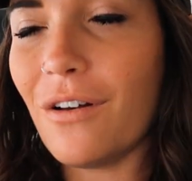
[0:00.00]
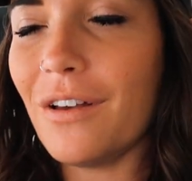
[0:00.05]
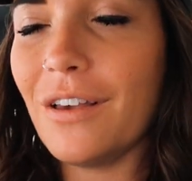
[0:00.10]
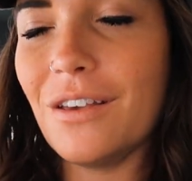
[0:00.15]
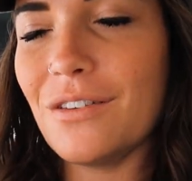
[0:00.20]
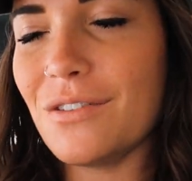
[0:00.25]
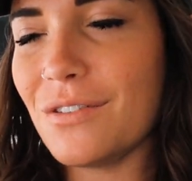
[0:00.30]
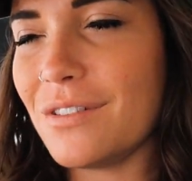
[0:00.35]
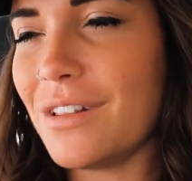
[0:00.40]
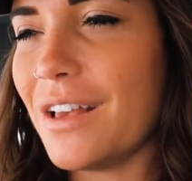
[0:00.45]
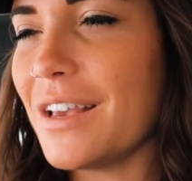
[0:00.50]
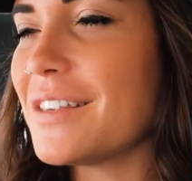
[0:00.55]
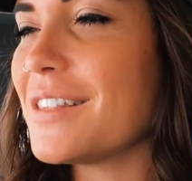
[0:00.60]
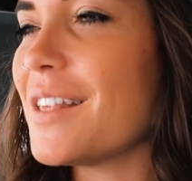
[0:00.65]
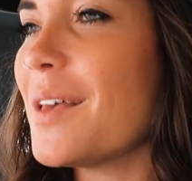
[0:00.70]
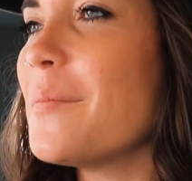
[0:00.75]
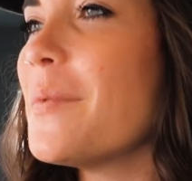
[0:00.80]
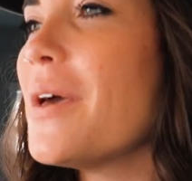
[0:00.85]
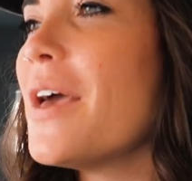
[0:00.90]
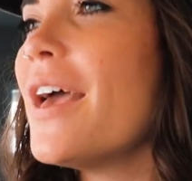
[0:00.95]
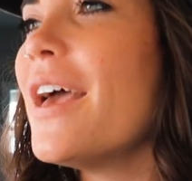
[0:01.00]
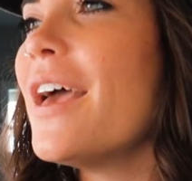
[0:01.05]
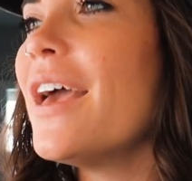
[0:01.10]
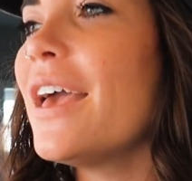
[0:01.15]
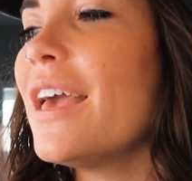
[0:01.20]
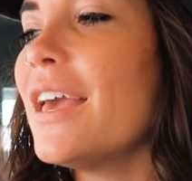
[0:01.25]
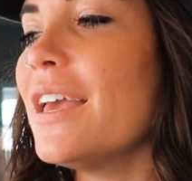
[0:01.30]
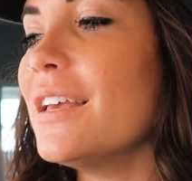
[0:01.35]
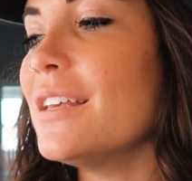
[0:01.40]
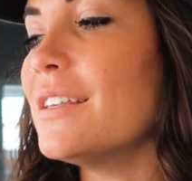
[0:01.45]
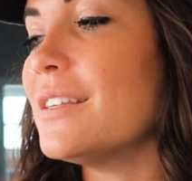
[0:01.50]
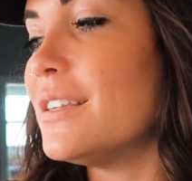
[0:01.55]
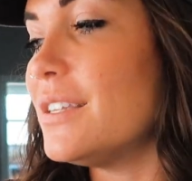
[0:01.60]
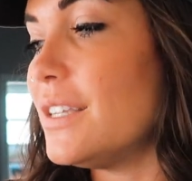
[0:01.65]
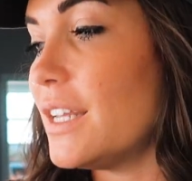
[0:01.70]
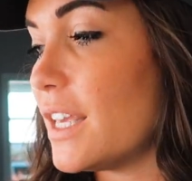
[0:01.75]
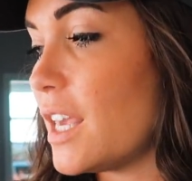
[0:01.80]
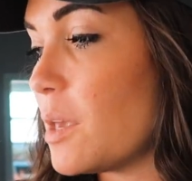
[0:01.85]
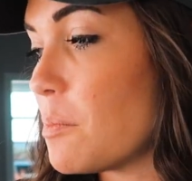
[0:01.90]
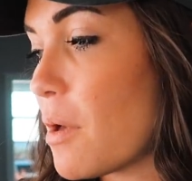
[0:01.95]
he just likes them, his
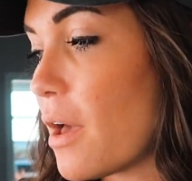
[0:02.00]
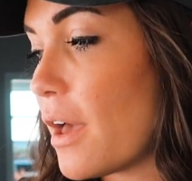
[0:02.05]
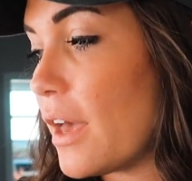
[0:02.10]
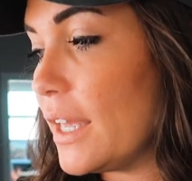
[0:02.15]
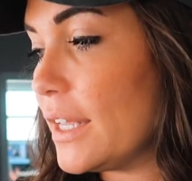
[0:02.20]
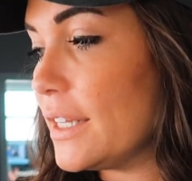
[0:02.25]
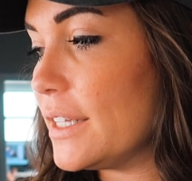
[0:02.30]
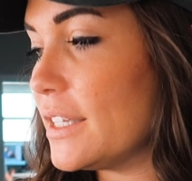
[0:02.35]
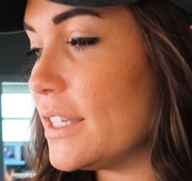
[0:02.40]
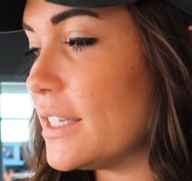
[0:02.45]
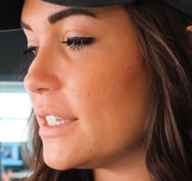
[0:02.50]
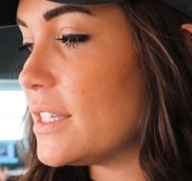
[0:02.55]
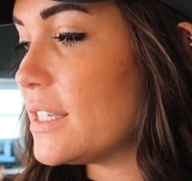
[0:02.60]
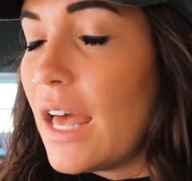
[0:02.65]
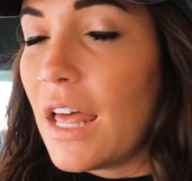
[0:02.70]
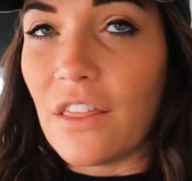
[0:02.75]
sticky buns.